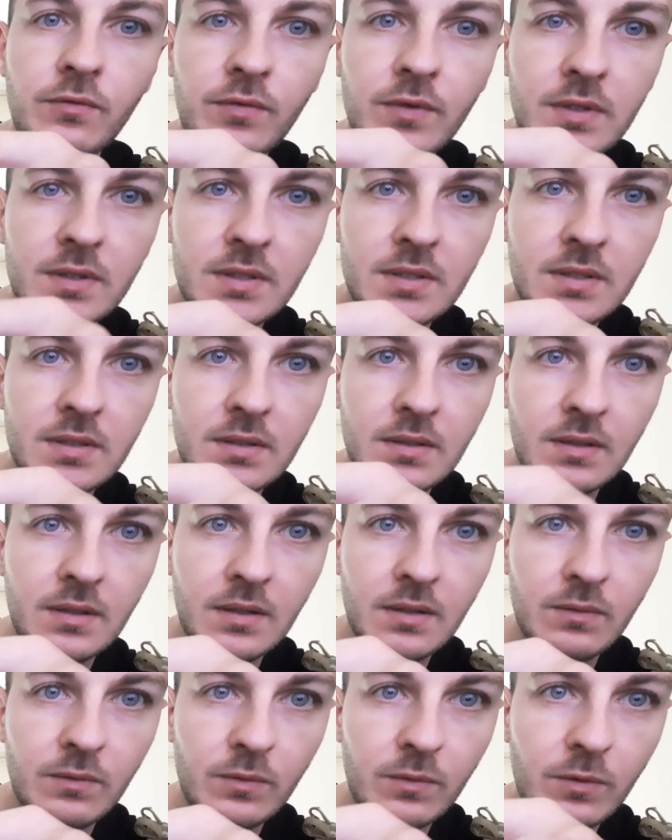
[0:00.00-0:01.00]
fits
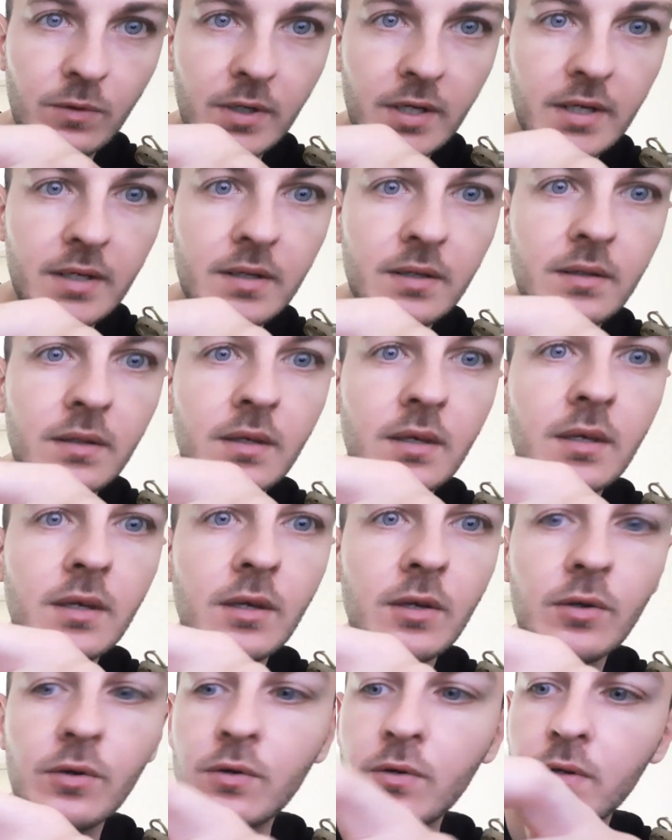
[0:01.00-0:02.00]
right in
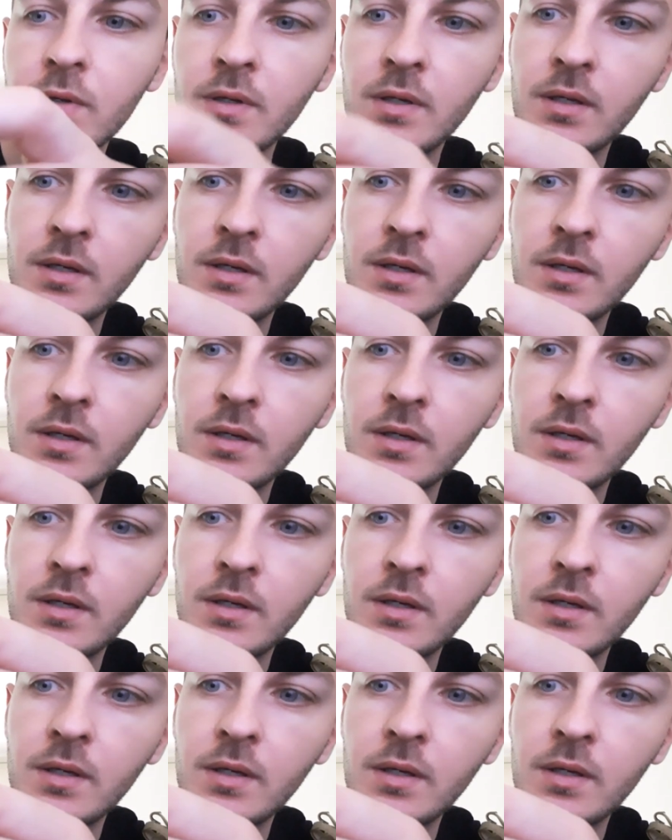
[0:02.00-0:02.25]
here,